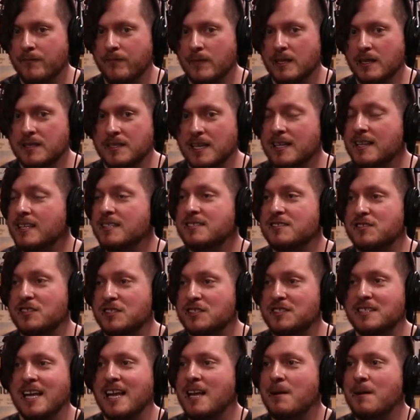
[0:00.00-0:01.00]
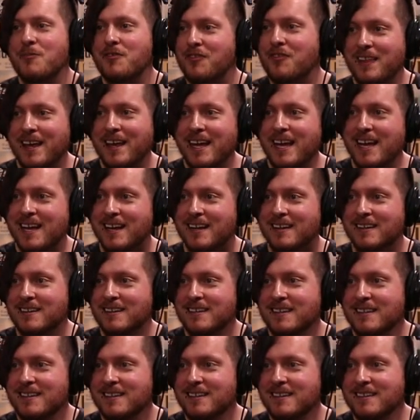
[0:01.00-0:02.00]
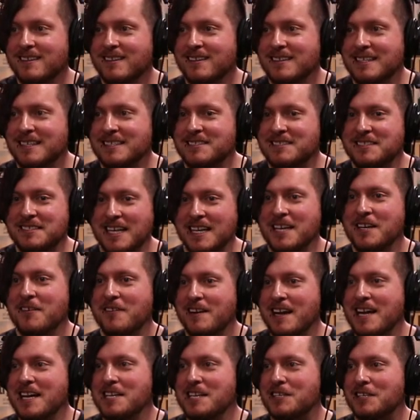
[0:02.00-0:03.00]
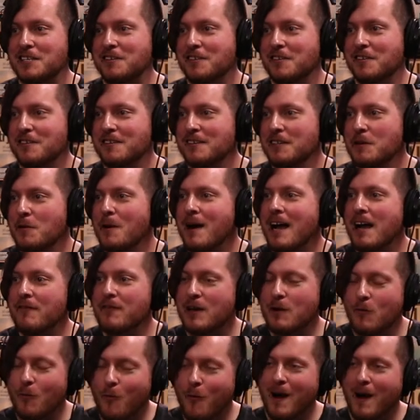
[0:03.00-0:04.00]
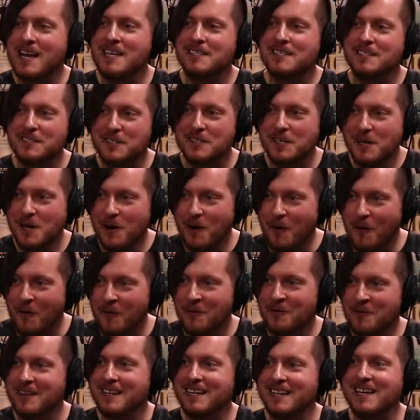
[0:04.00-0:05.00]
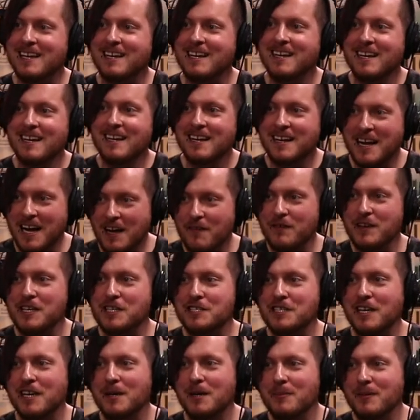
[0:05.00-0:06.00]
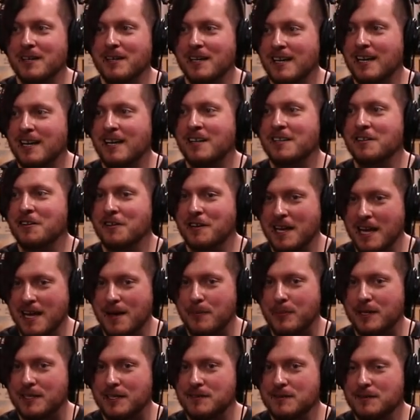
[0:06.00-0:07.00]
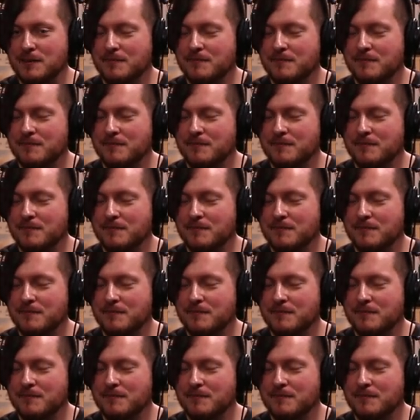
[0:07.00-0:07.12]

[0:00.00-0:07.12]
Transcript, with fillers: It's like that's the same thing. It really is. That's yeah. segregation. You're you have a whites only coffee shop on your campus.